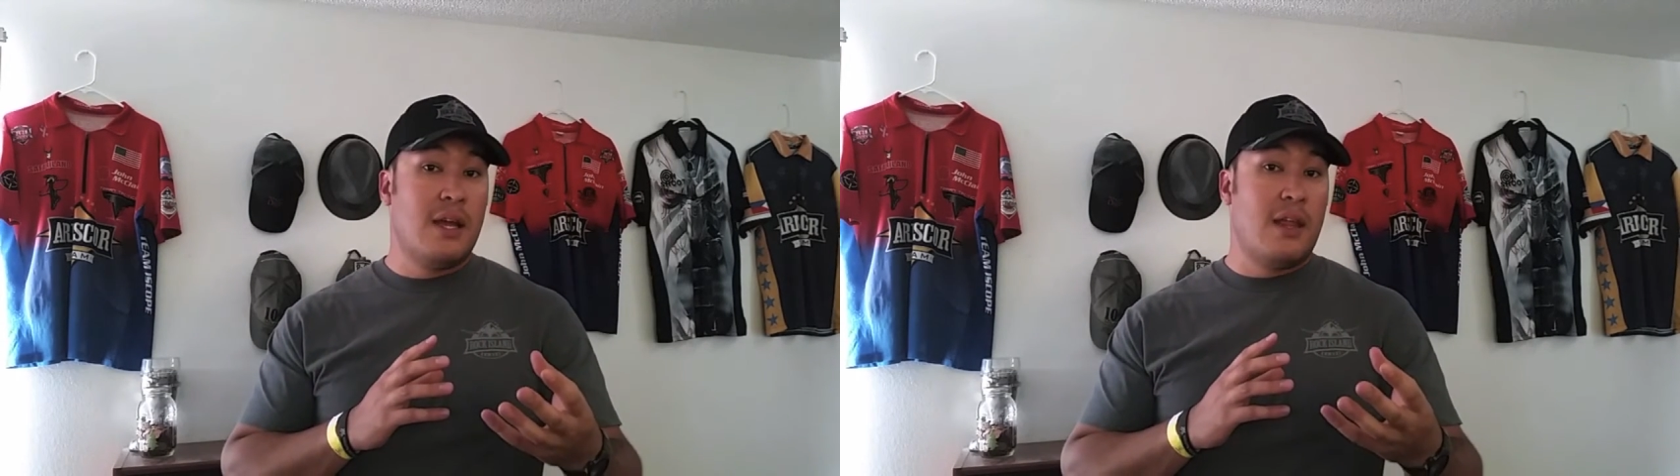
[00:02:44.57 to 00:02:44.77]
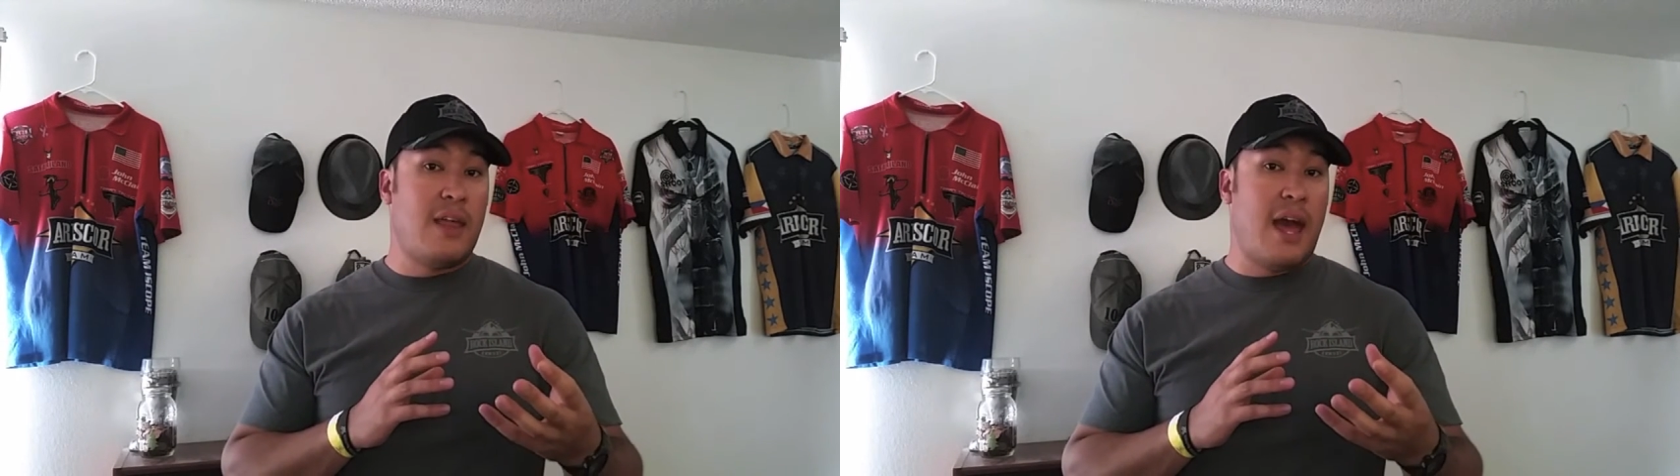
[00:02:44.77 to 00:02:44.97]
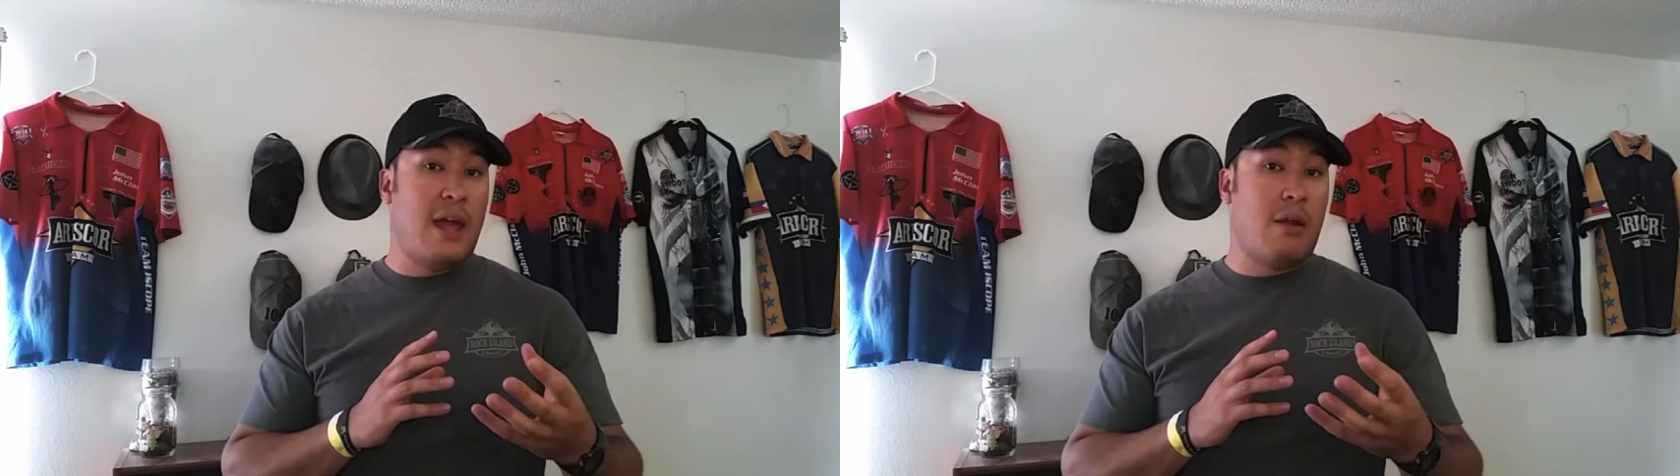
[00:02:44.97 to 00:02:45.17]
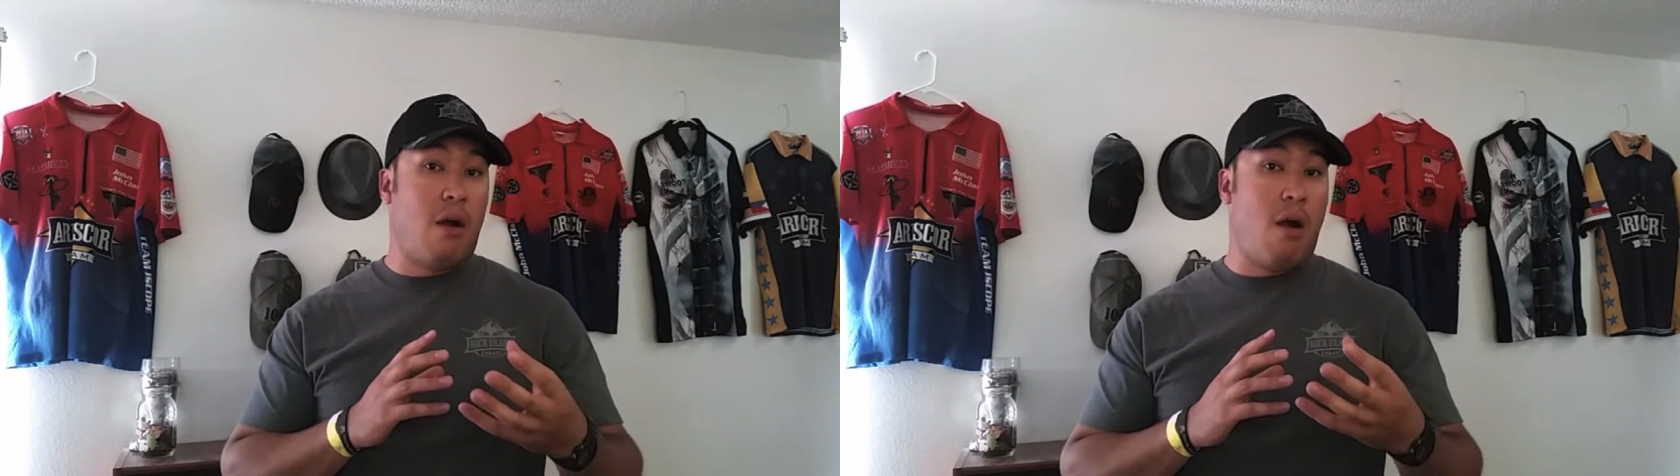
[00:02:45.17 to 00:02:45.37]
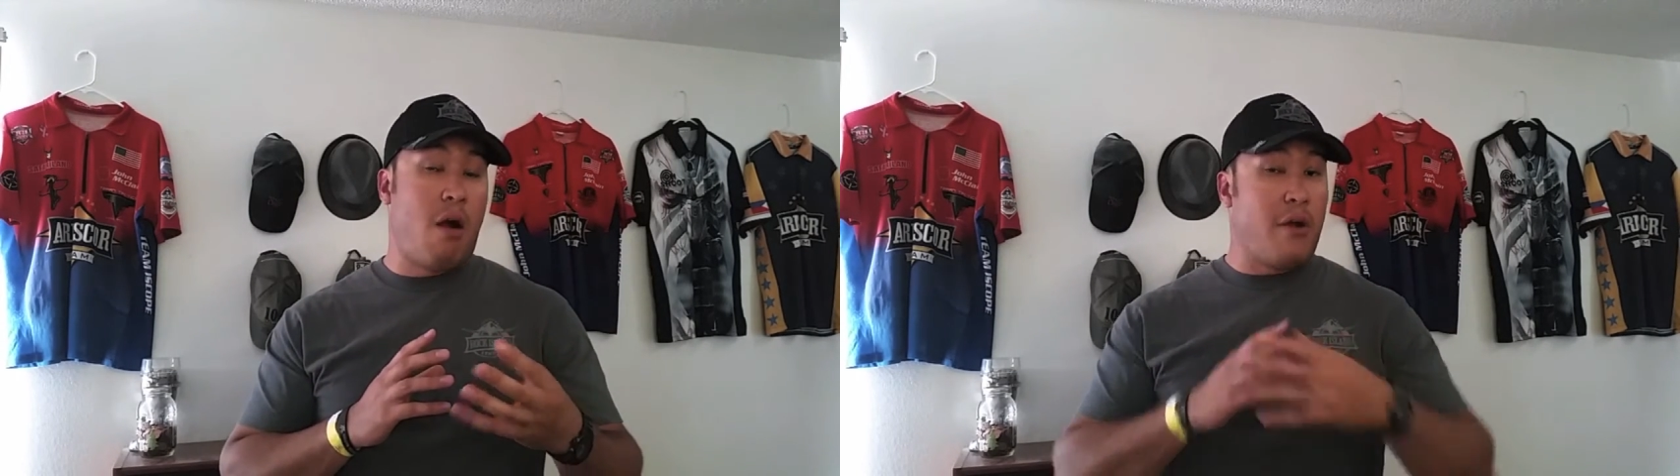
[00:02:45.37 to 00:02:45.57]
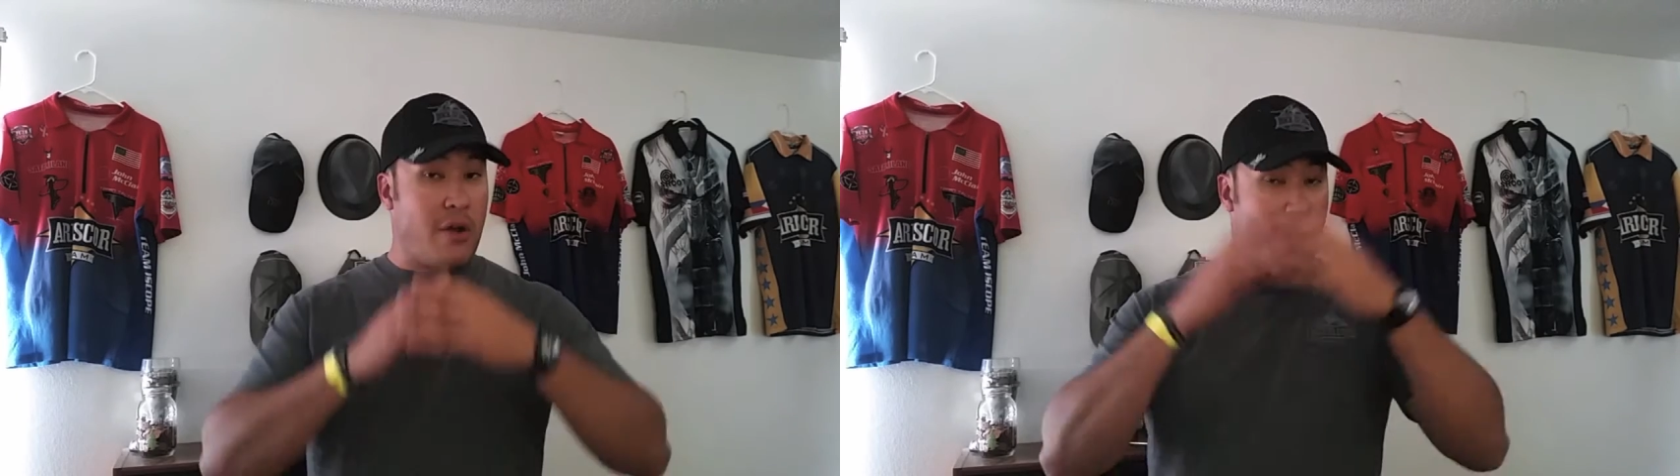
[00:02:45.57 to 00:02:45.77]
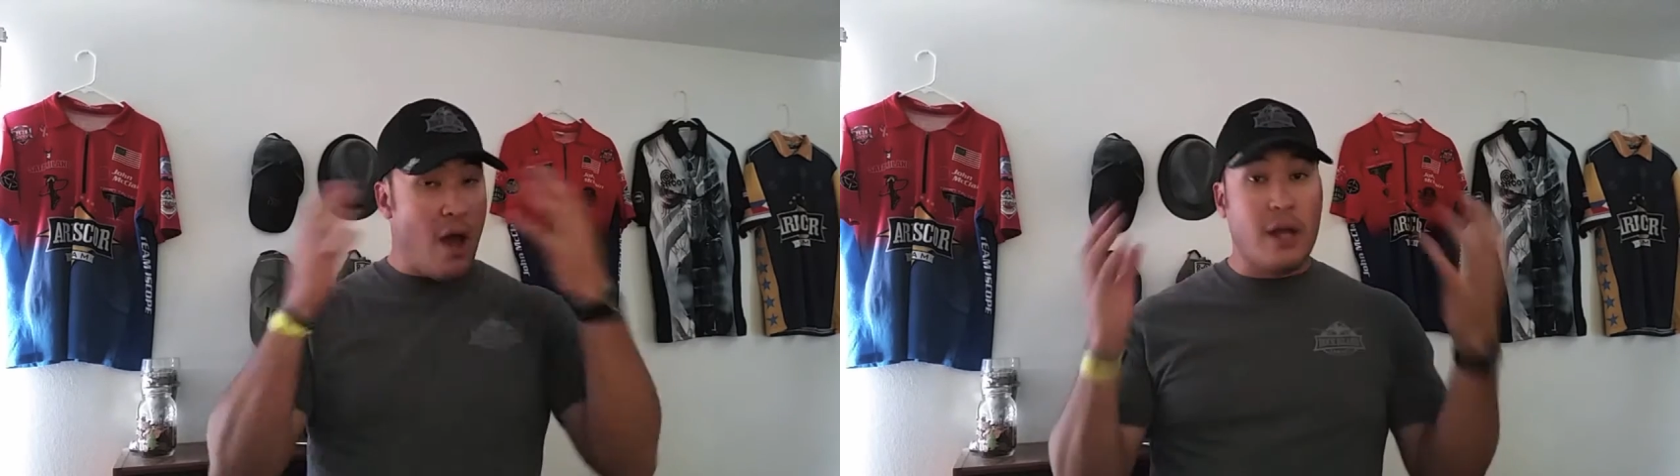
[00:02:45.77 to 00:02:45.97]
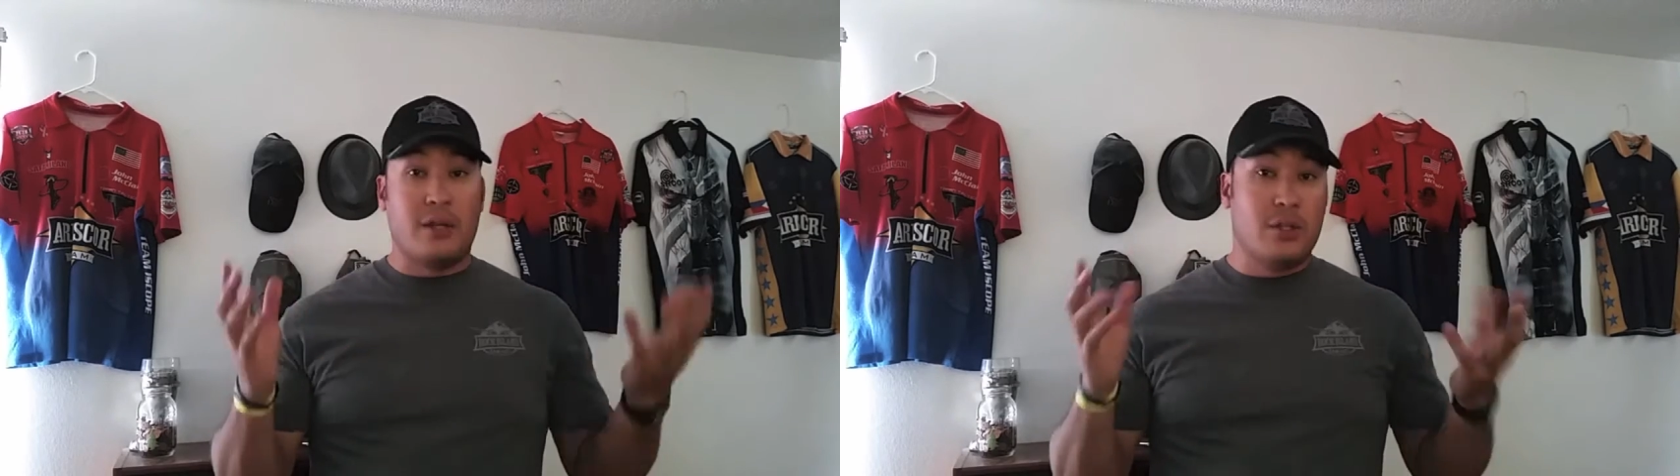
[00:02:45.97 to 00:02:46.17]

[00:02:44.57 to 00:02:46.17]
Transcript: that are not